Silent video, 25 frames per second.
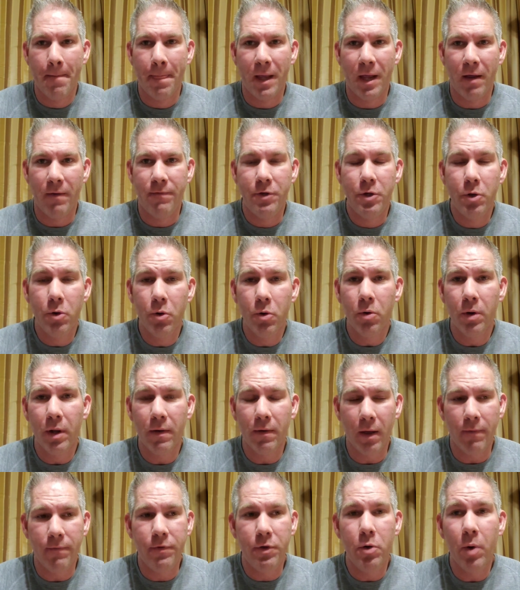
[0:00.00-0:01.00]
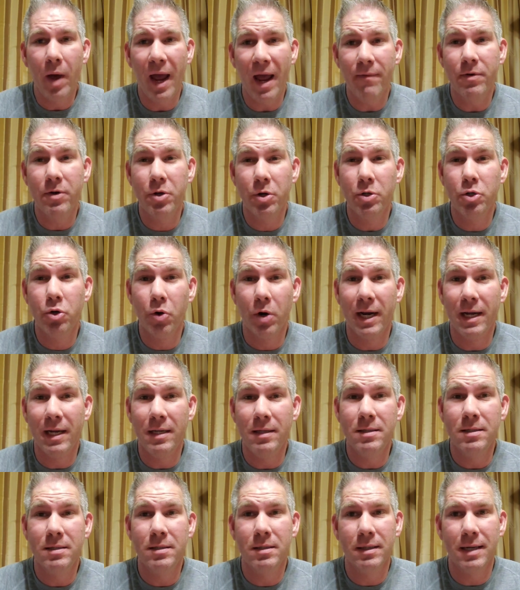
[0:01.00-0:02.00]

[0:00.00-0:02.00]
if you have good grades,